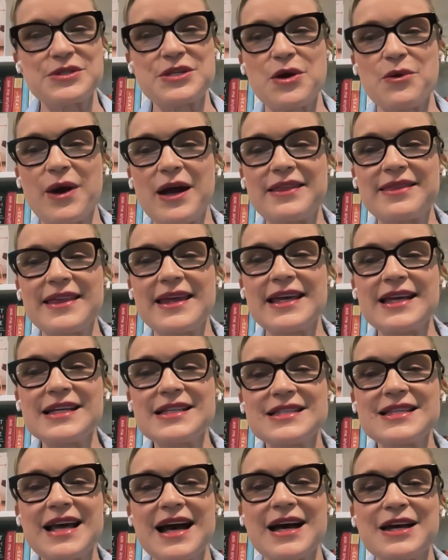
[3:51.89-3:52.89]
So I think
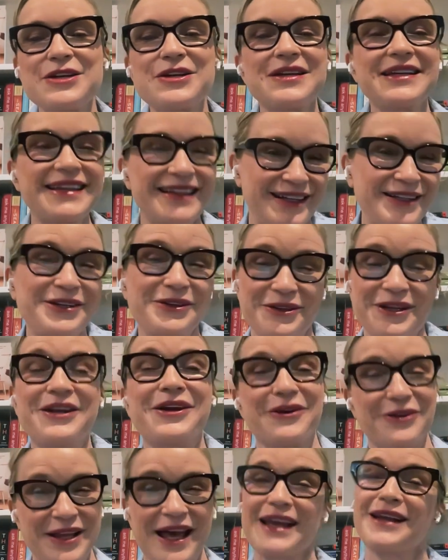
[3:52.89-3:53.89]
it's, and
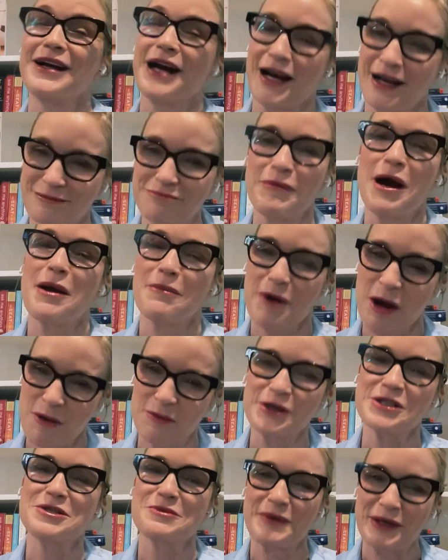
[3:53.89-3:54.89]
you're like, my
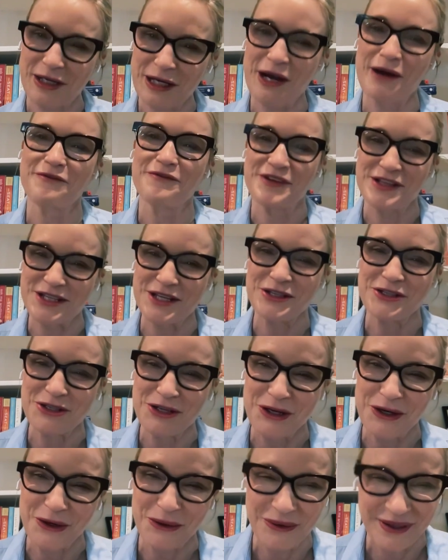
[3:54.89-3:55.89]
mom wants me to come visit
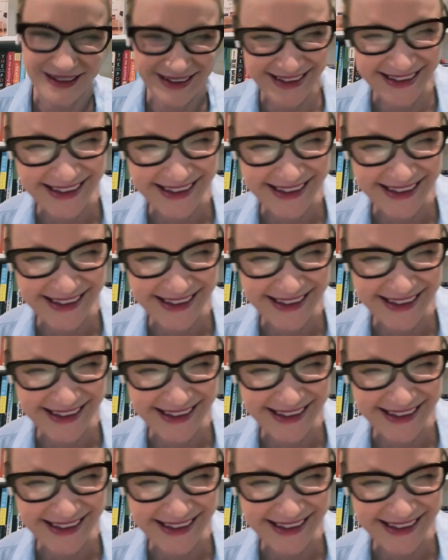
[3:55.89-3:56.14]
too.